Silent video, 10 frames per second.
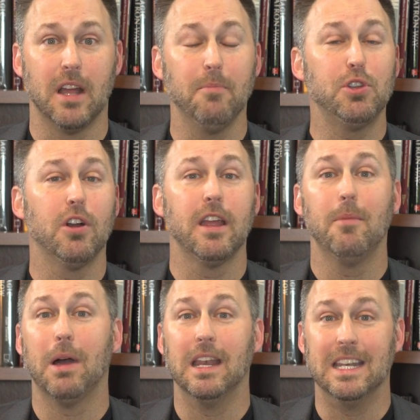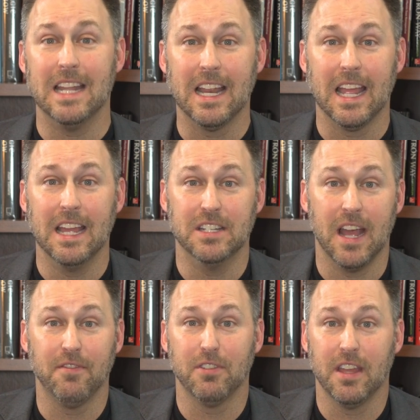I'm talking about decades
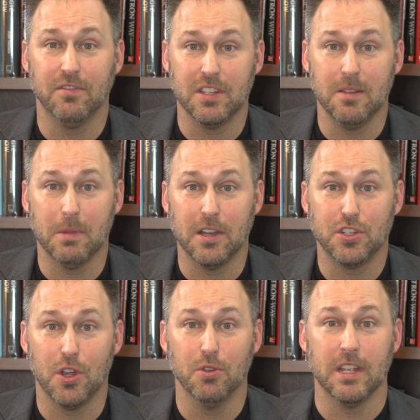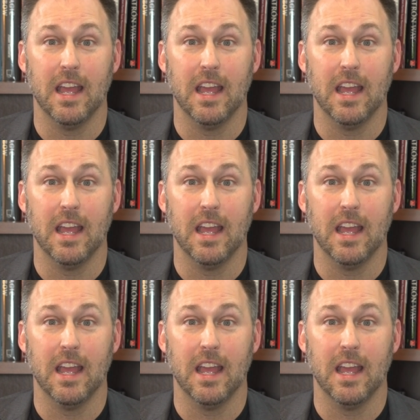after they've seen my shows,